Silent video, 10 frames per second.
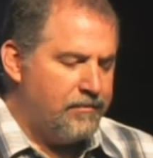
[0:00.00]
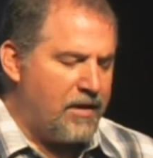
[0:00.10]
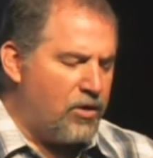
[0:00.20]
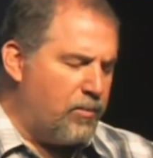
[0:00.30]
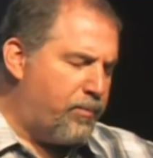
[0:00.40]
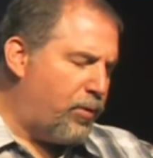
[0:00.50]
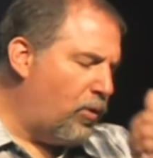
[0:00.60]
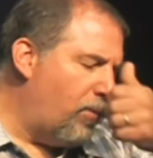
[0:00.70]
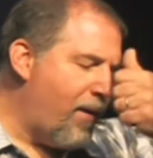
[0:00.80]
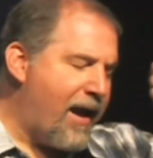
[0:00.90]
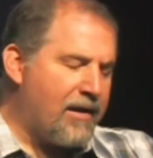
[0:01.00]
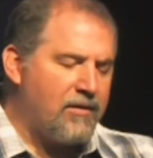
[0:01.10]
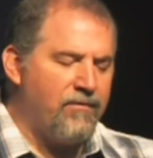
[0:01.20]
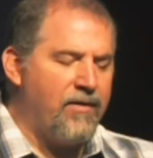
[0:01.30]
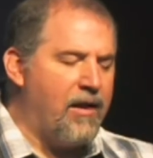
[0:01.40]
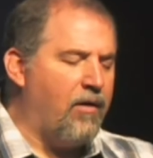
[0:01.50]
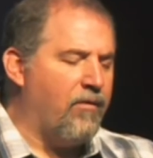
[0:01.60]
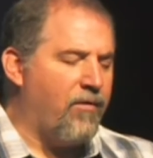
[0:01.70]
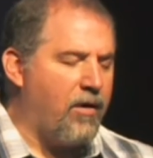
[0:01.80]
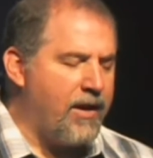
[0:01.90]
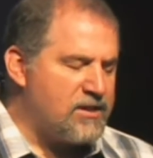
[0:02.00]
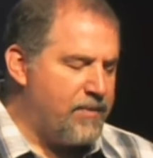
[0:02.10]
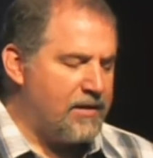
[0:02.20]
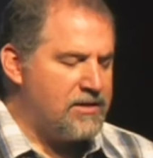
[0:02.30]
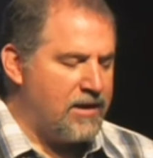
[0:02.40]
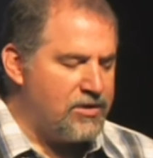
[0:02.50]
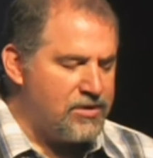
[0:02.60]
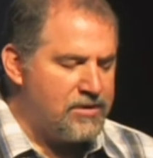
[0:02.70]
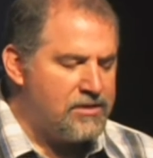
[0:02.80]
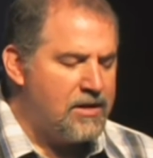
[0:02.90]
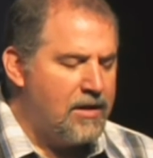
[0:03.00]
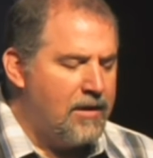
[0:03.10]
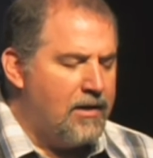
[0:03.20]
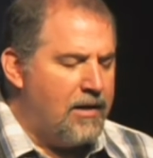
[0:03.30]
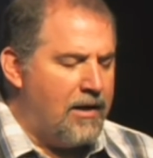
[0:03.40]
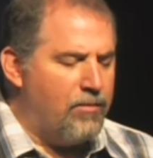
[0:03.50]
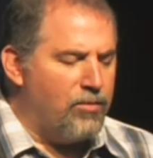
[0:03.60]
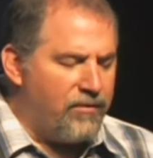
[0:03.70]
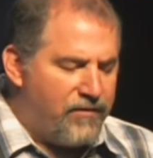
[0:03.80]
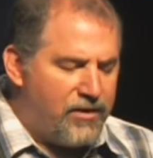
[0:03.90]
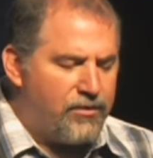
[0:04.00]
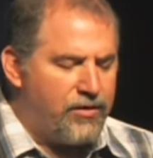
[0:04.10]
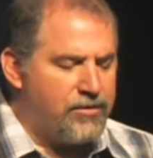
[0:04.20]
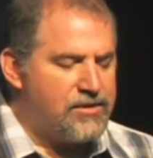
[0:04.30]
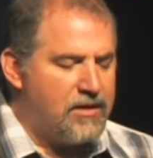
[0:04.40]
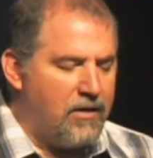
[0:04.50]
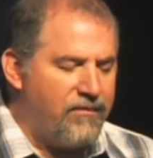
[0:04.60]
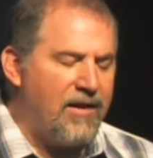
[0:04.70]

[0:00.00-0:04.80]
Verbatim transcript: That you pull back the veil of our expectations and reveal yourself.